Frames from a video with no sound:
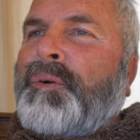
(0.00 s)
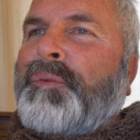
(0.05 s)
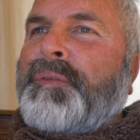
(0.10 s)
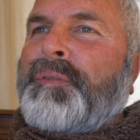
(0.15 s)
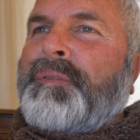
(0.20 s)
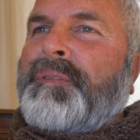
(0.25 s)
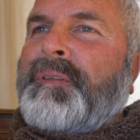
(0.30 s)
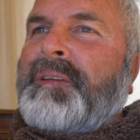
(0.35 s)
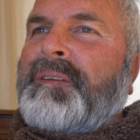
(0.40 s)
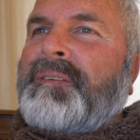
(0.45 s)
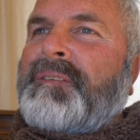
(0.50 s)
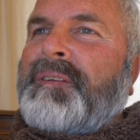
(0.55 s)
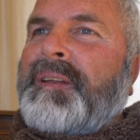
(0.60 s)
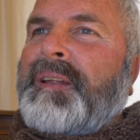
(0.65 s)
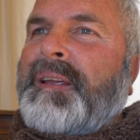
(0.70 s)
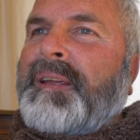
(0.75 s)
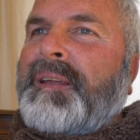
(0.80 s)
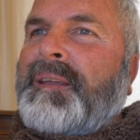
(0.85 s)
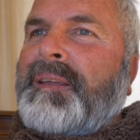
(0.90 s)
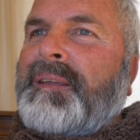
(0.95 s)
the things that
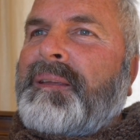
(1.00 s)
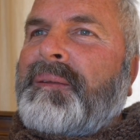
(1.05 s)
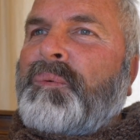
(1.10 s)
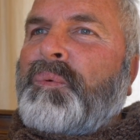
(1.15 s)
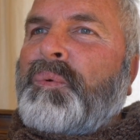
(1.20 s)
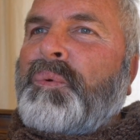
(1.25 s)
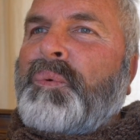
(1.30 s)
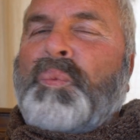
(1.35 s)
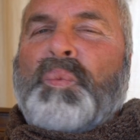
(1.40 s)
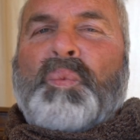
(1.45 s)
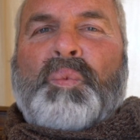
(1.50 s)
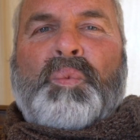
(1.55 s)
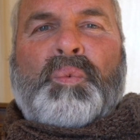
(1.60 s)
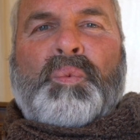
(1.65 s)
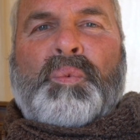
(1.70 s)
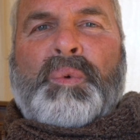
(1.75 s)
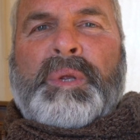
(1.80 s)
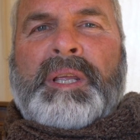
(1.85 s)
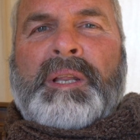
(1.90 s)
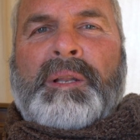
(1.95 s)
I
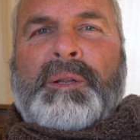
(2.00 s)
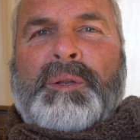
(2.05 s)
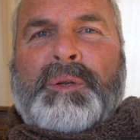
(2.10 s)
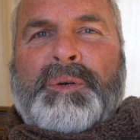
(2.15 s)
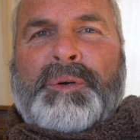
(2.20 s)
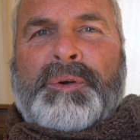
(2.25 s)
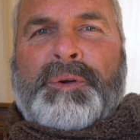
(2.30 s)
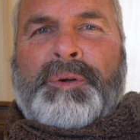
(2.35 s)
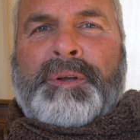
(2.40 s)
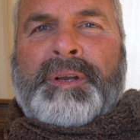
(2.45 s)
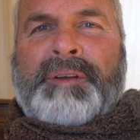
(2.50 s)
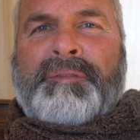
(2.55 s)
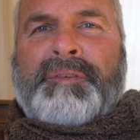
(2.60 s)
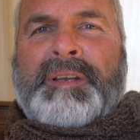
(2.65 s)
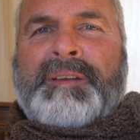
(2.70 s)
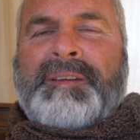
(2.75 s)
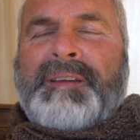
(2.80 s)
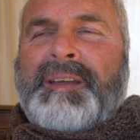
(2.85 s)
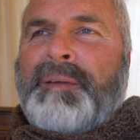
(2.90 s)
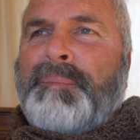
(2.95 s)
relearn
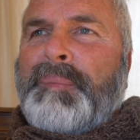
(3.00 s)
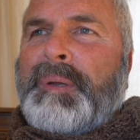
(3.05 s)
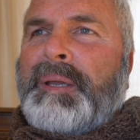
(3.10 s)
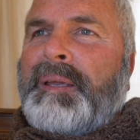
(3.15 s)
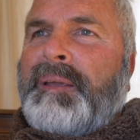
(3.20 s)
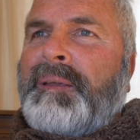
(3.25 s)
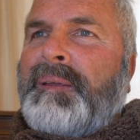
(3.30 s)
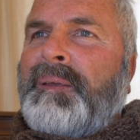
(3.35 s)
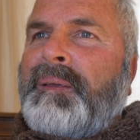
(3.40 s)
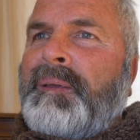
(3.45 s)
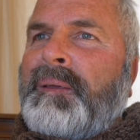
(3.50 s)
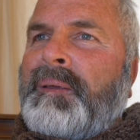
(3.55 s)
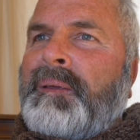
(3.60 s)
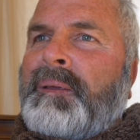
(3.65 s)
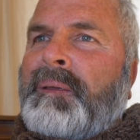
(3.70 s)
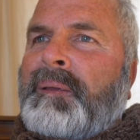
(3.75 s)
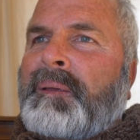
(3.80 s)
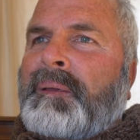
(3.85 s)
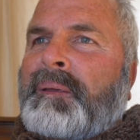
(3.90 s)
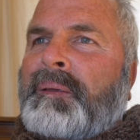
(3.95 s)
every time I
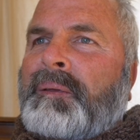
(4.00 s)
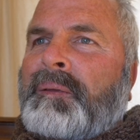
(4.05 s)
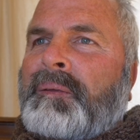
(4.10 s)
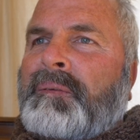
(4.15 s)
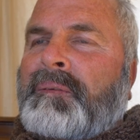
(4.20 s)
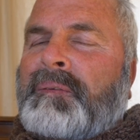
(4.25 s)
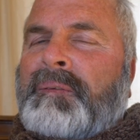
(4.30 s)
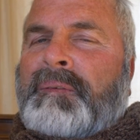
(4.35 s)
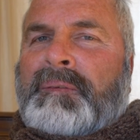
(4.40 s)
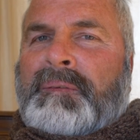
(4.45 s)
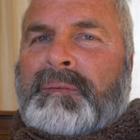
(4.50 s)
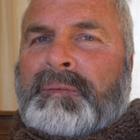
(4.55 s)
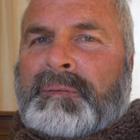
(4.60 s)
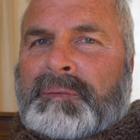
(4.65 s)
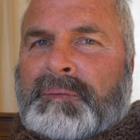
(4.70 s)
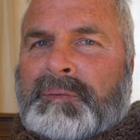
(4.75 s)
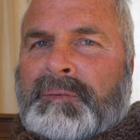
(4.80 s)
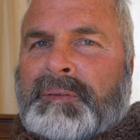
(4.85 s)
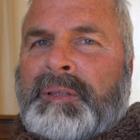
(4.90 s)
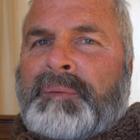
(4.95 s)

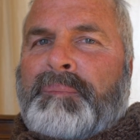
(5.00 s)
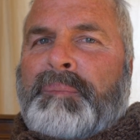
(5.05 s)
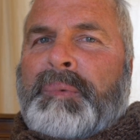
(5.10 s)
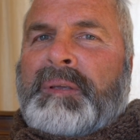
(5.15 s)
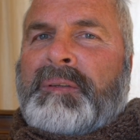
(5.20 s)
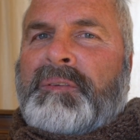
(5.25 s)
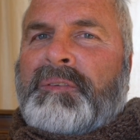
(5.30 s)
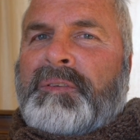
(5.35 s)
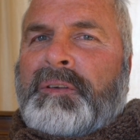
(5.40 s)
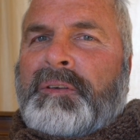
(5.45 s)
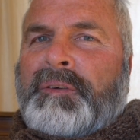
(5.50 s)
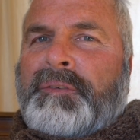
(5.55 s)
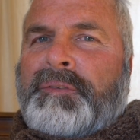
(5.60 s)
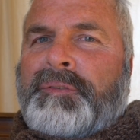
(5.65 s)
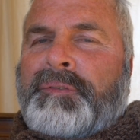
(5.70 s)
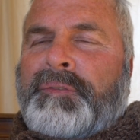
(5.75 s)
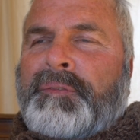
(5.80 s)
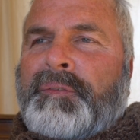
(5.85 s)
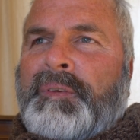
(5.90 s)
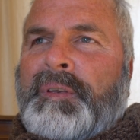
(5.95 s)
sit
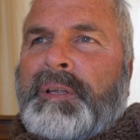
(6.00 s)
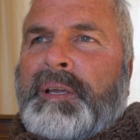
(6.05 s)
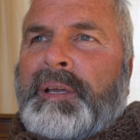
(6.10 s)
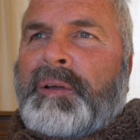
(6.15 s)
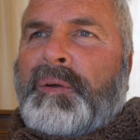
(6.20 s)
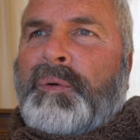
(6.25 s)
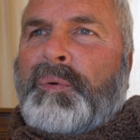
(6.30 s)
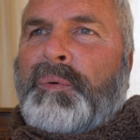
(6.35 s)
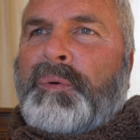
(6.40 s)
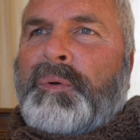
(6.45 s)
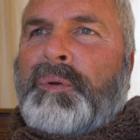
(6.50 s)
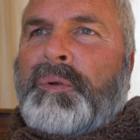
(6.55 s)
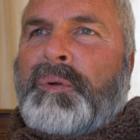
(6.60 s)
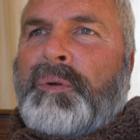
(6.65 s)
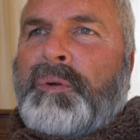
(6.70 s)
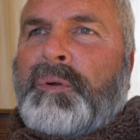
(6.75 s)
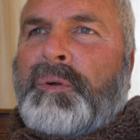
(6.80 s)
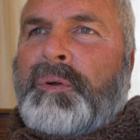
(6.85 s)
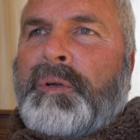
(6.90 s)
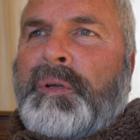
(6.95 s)
myself down
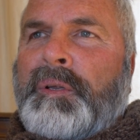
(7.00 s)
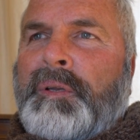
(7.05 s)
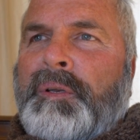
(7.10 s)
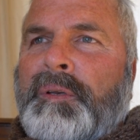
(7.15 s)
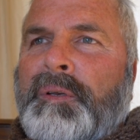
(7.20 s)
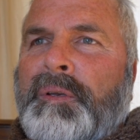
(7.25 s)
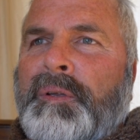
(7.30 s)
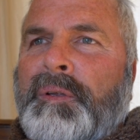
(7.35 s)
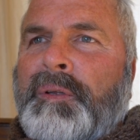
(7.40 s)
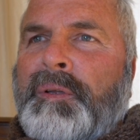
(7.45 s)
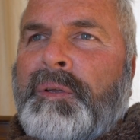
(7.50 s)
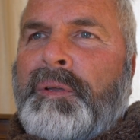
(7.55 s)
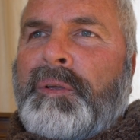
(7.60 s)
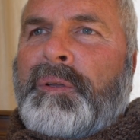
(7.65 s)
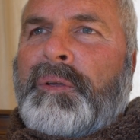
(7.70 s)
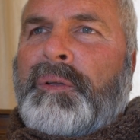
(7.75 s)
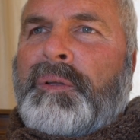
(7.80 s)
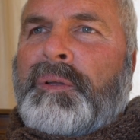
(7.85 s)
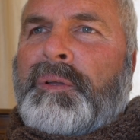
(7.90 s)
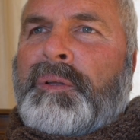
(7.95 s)
on
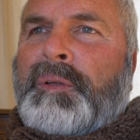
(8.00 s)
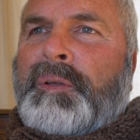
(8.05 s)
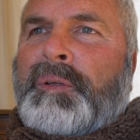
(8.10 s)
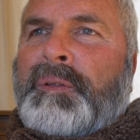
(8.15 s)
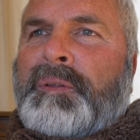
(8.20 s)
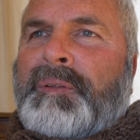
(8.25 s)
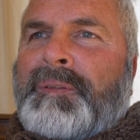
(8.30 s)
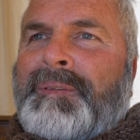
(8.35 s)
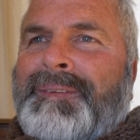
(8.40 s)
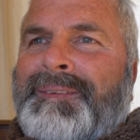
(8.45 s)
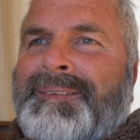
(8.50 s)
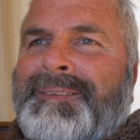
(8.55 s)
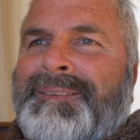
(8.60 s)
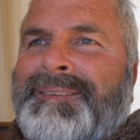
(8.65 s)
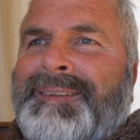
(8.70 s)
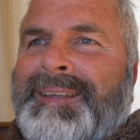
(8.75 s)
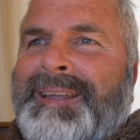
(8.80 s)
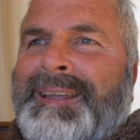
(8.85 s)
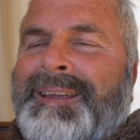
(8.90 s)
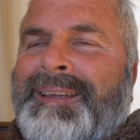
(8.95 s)
the
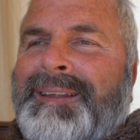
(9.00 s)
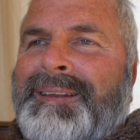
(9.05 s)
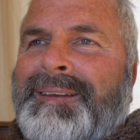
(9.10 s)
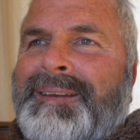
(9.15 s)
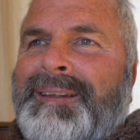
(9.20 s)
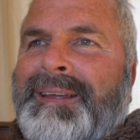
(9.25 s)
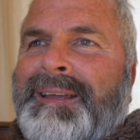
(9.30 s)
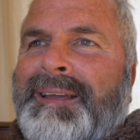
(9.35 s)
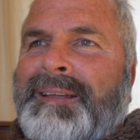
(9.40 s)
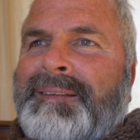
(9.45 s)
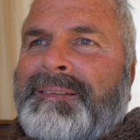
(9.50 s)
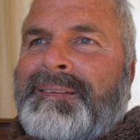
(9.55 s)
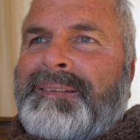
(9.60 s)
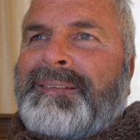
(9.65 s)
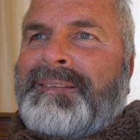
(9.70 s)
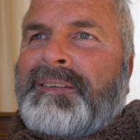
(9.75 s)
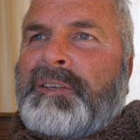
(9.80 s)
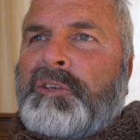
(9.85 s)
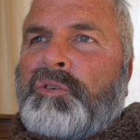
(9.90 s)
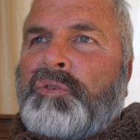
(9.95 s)
sand at the
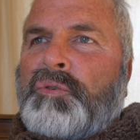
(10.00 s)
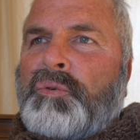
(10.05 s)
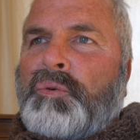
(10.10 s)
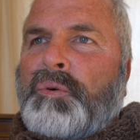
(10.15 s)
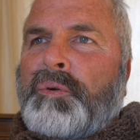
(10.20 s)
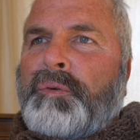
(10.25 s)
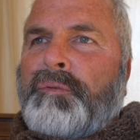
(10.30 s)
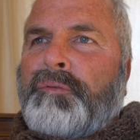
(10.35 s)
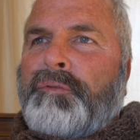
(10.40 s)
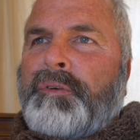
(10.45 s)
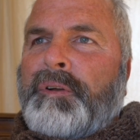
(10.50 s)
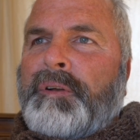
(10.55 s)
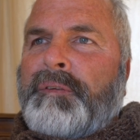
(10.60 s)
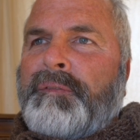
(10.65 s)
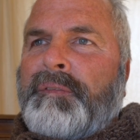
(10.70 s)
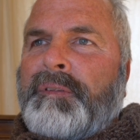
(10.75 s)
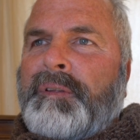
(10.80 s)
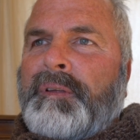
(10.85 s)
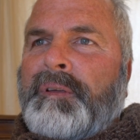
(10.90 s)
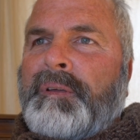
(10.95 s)
seashore in front
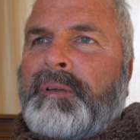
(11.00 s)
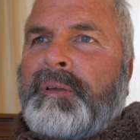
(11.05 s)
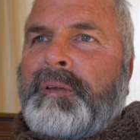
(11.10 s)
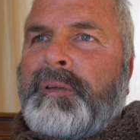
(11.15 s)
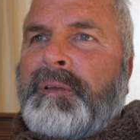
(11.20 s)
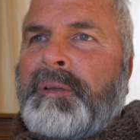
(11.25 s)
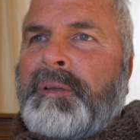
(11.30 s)
of the